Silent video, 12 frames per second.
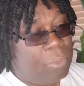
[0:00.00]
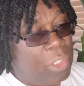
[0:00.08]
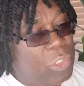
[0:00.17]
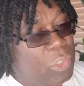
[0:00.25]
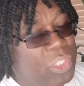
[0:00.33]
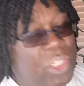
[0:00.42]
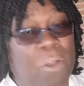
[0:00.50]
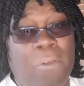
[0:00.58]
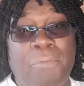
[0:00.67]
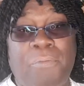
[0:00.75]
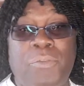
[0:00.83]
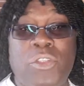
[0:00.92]
you're
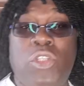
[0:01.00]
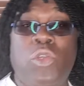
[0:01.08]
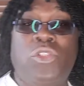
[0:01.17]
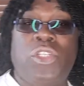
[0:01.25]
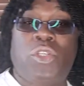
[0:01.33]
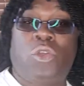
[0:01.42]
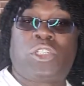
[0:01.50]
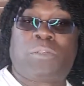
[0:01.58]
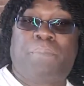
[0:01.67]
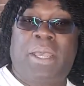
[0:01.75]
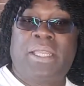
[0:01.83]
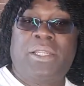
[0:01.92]
still using your
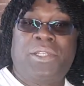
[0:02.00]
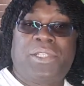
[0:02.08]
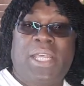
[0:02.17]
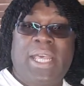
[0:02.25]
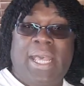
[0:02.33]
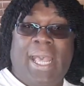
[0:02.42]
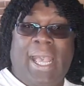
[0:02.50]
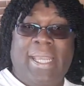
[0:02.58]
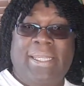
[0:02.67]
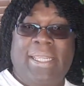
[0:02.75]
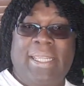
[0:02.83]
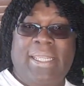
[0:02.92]
spells
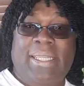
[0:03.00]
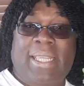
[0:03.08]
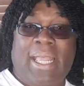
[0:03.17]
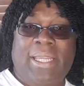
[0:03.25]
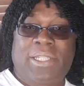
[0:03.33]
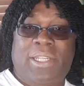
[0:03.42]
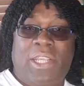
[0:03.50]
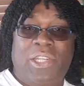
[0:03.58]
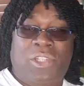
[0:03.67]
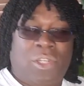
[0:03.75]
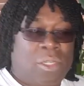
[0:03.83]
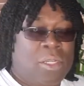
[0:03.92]
and
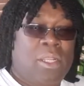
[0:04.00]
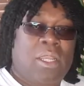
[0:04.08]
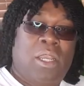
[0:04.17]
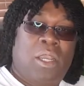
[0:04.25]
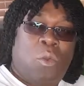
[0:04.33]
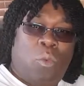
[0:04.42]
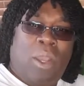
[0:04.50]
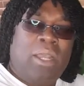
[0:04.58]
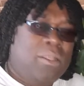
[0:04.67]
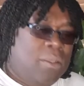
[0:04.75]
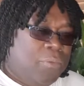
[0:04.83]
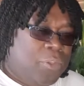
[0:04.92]
incantation.
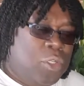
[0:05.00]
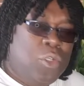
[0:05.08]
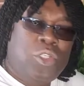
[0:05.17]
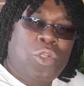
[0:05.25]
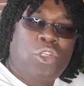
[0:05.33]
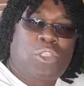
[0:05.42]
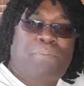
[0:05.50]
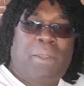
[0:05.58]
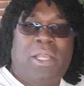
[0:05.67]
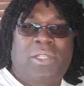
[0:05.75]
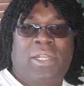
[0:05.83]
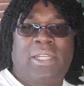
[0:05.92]
Well, use your
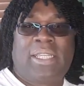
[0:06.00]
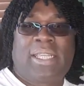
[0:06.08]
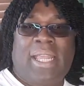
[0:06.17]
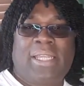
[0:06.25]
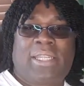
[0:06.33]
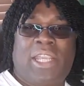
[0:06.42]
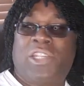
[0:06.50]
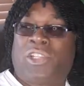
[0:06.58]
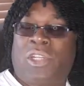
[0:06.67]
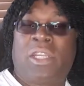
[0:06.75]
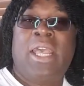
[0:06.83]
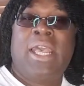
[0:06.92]
spells and
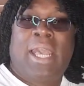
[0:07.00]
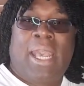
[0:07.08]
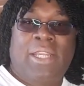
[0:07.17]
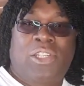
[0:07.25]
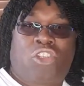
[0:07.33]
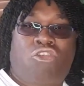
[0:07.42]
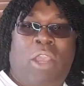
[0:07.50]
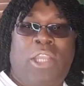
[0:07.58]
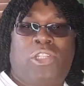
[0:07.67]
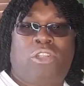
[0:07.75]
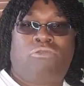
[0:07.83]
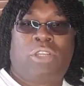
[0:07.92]
incantation and try
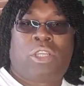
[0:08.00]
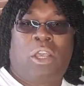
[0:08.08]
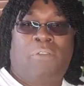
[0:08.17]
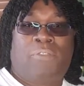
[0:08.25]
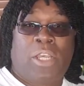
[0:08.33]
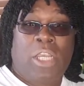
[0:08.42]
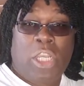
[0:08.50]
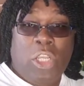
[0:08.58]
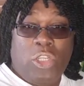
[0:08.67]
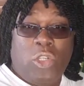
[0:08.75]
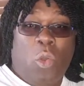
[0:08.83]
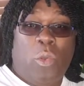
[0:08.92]
to recover
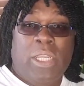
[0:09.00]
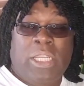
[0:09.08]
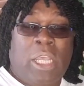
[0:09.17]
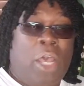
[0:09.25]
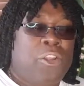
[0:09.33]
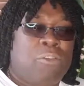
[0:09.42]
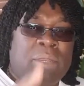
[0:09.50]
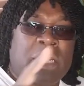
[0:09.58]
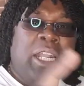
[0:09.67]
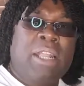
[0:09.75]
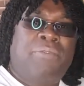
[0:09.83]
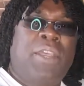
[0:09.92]
your
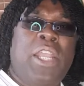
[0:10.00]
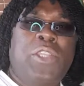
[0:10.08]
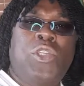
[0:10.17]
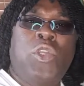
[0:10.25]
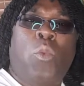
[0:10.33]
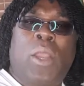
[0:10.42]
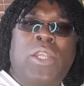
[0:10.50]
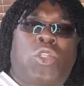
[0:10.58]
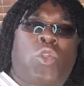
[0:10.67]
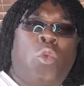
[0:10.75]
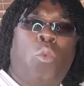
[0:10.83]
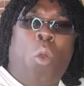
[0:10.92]
economy. Then you
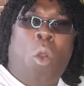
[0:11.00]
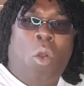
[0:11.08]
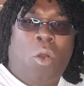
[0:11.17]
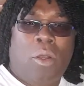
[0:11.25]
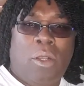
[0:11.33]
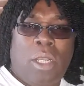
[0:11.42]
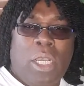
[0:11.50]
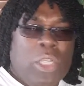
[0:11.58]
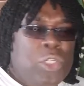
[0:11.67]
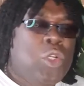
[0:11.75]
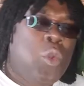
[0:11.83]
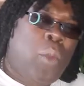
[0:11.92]
went to war.
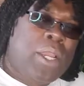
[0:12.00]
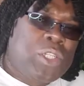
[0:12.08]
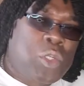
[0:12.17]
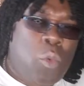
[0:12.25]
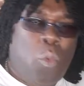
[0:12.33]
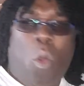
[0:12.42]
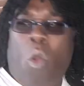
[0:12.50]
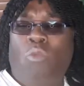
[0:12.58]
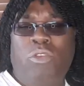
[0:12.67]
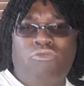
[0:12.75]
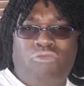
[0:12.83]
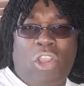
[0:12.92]
You went to war
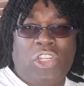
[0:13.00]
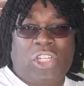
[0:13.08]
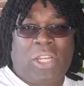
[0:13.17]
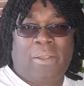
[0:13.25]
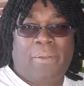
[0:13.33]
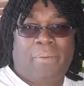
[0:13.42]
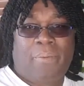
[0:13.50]
with Russia,